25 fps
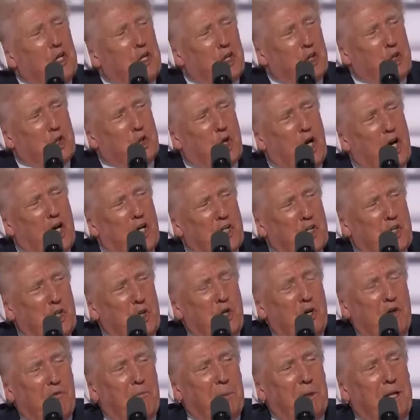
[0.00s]
the trust
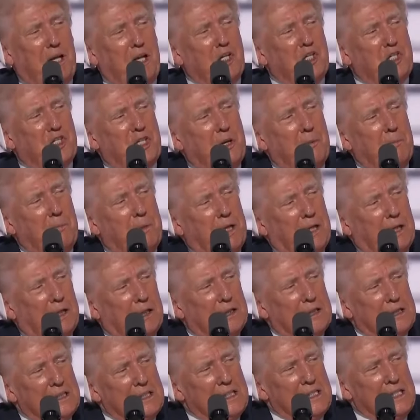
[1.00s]
you have placed in
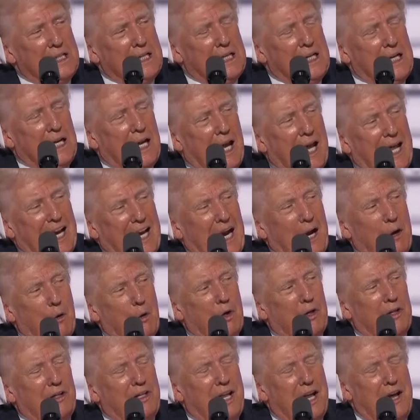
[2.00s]
me, and I
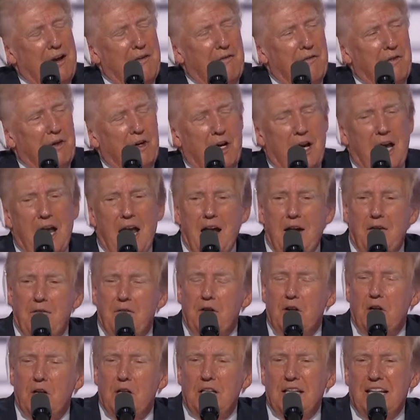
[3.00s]
will never,
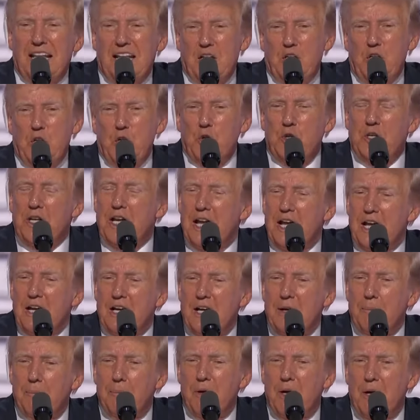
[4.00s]
ever let you
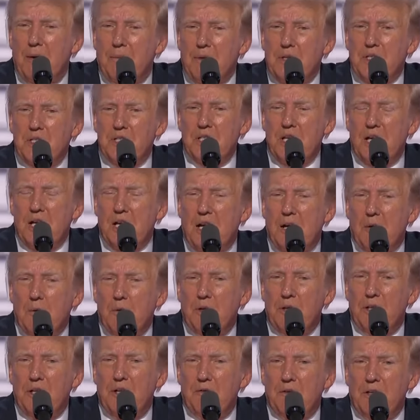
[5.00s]
down. I promise that. I
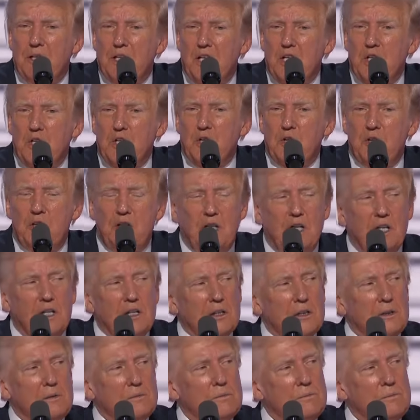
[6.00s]
will never let you down.